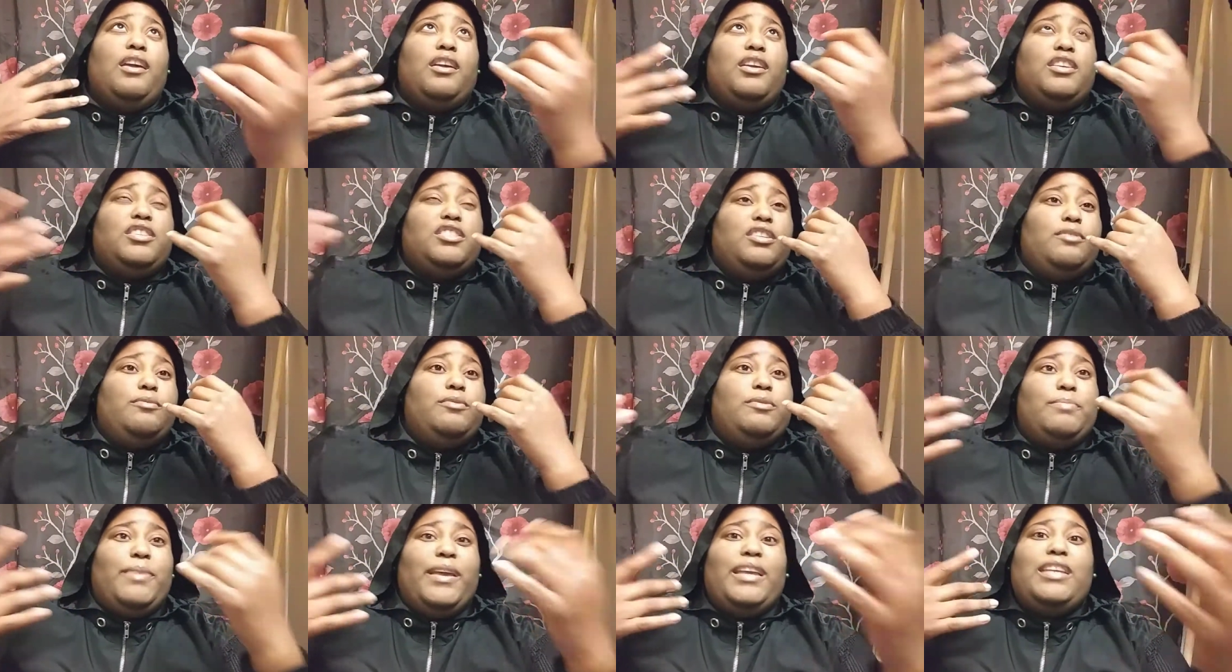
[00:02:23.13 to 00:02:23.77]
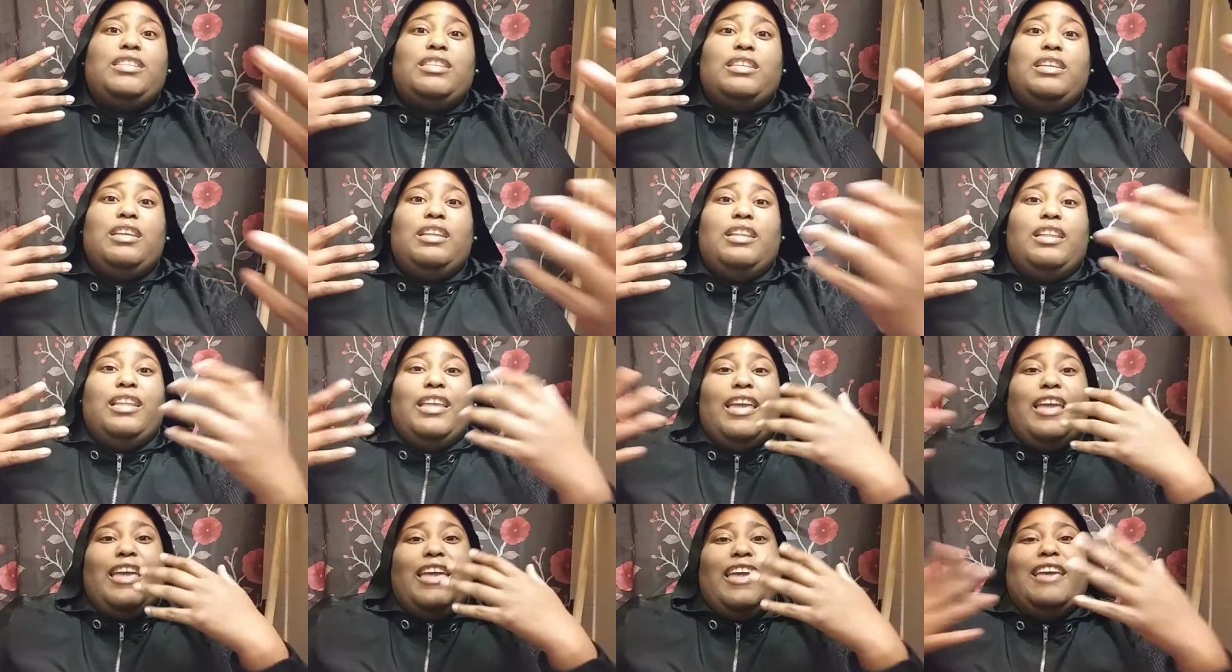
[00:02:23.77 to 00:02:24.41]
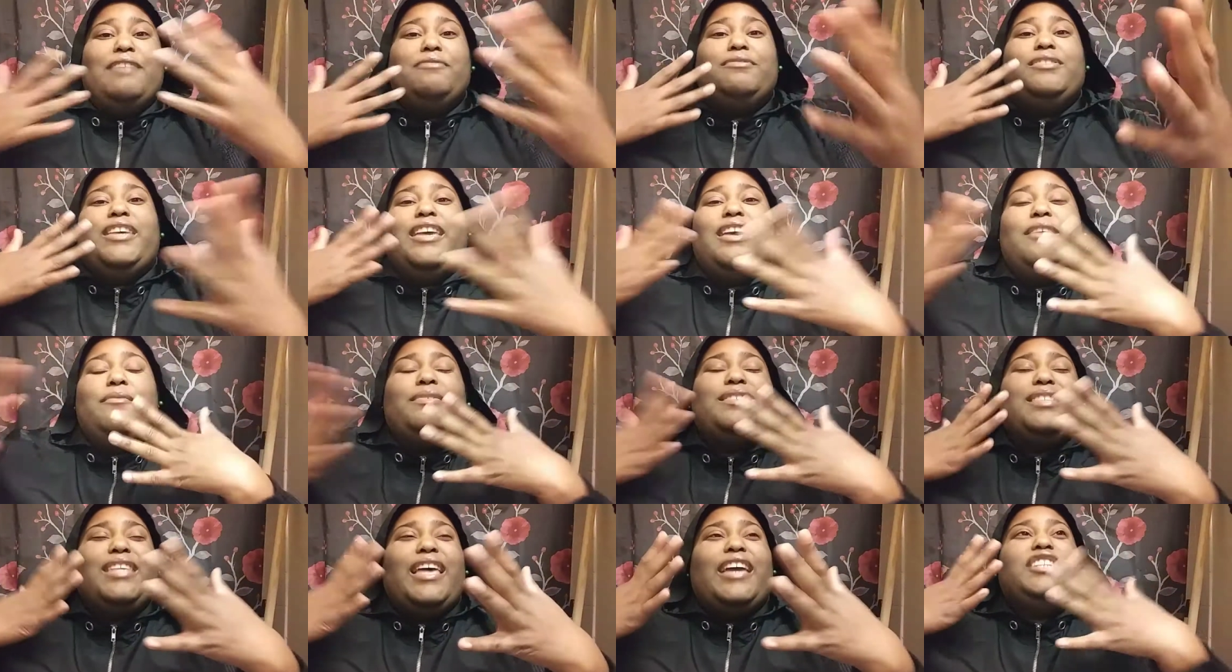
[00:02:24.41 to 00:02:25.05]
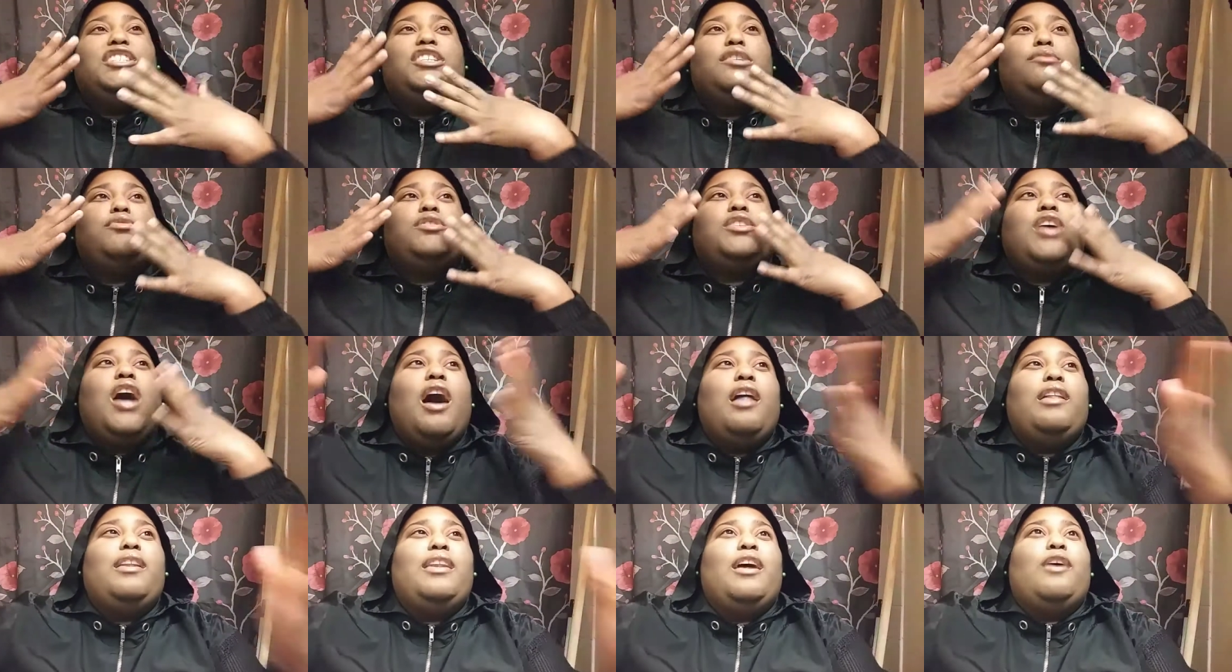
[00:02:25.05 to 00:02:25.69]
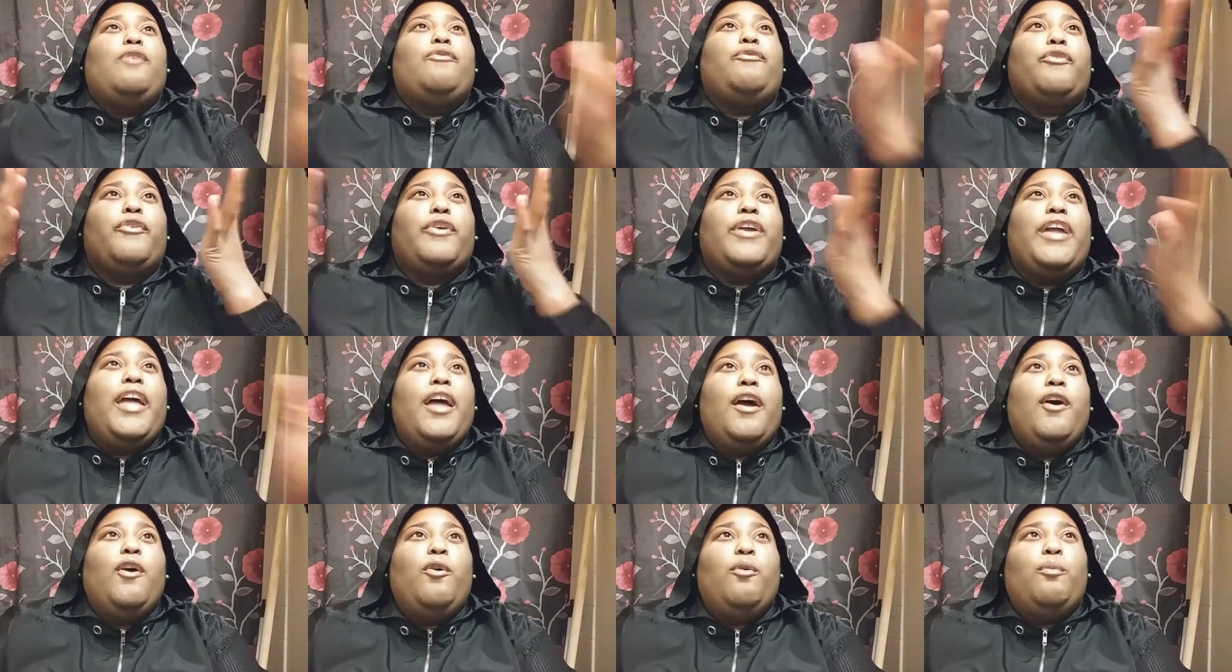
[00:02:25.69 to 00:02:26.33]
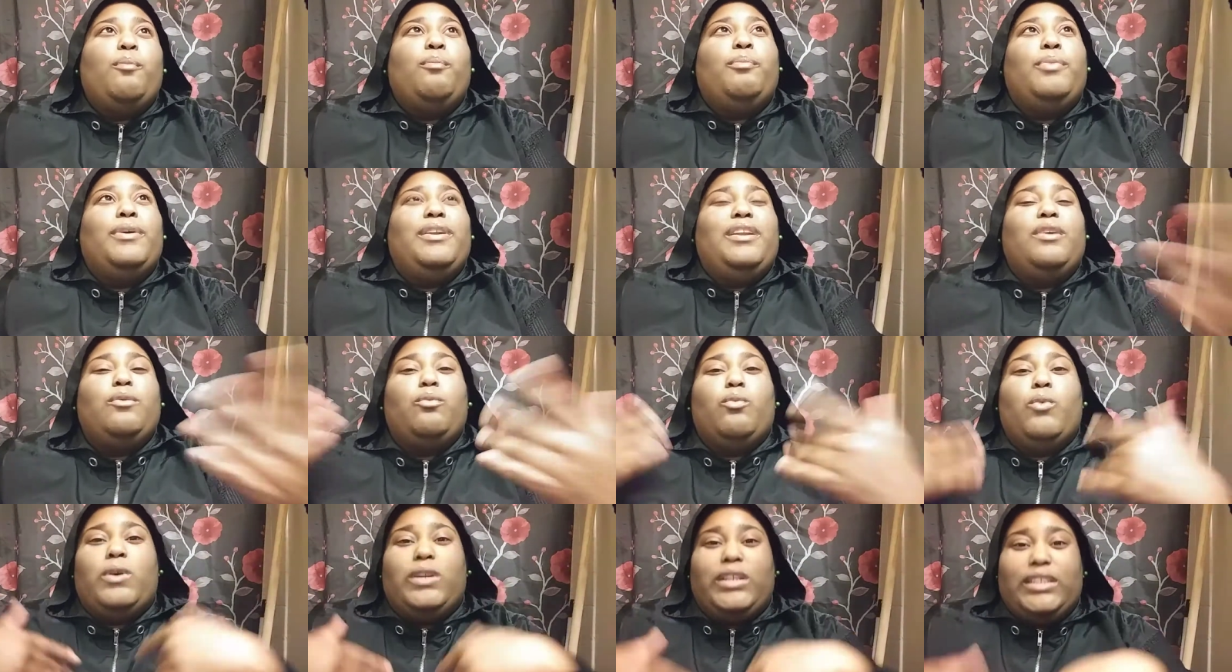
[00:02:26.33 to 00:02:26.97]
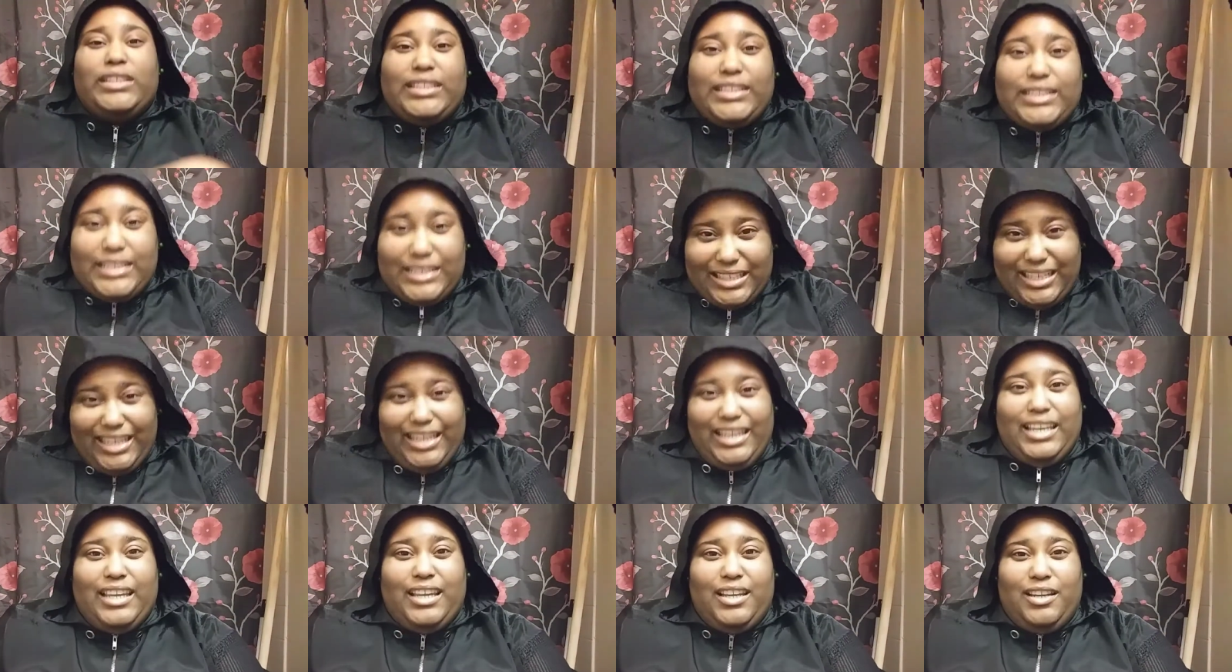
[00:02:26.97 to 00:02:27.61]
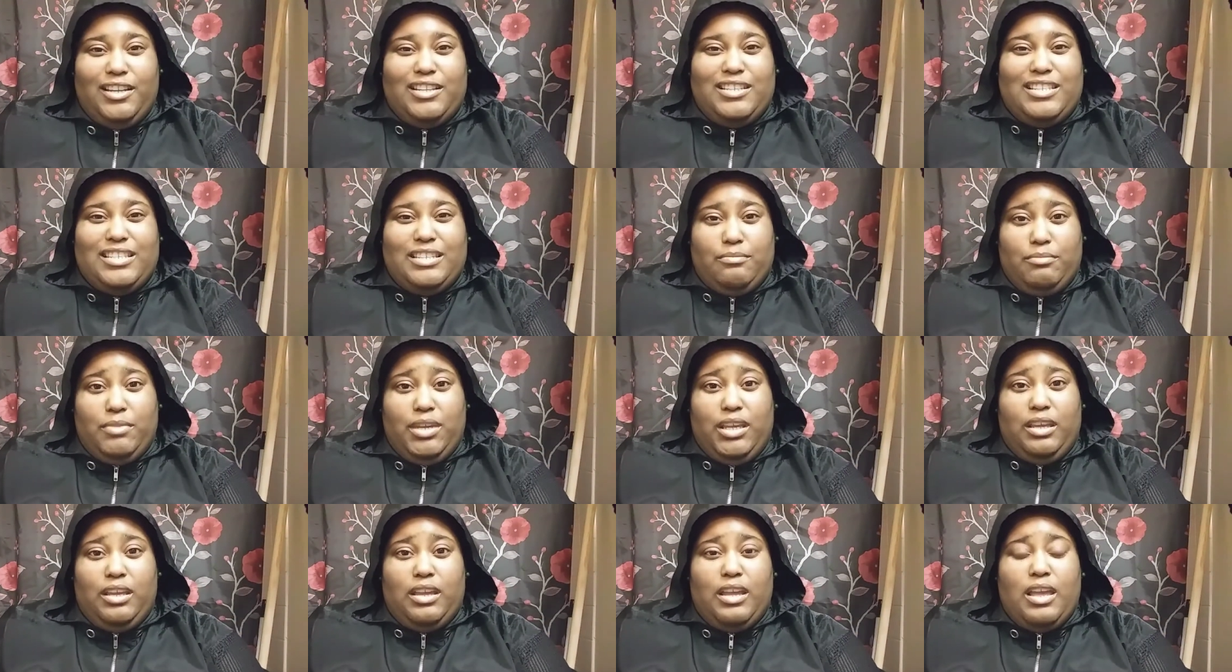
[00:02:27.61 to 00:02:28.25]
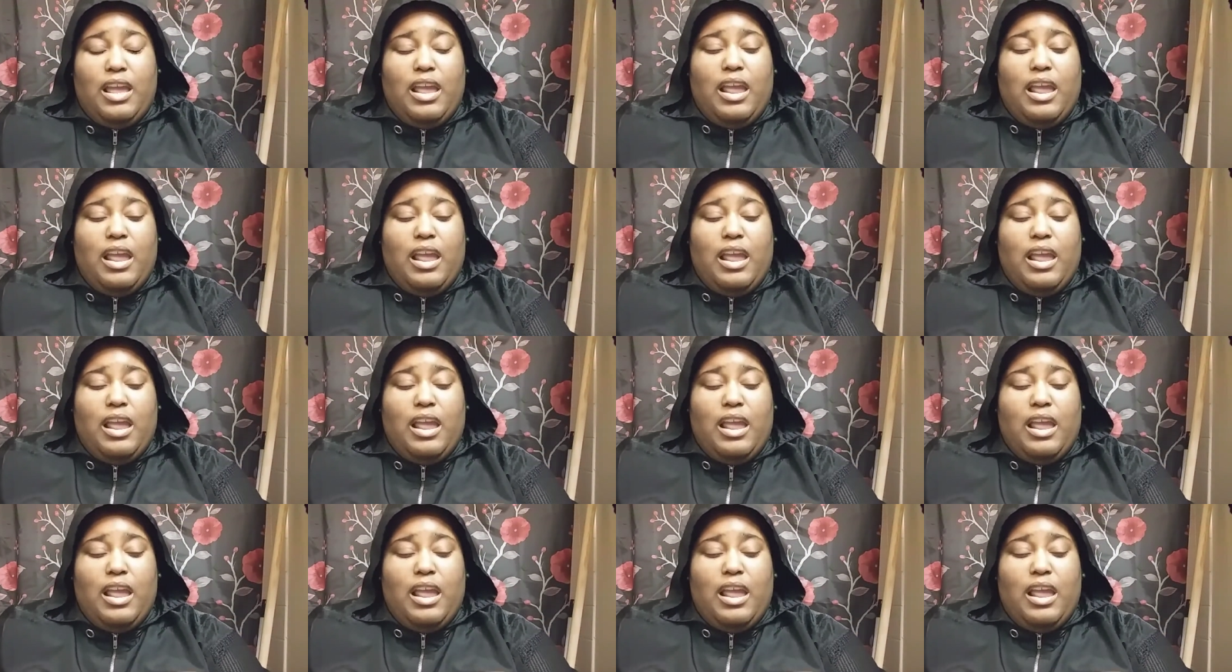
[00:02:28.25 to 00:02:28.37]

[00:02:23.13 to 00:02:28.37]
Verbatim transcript: she was basically it was it was like she was cutting out for help but didn't want to say it to me.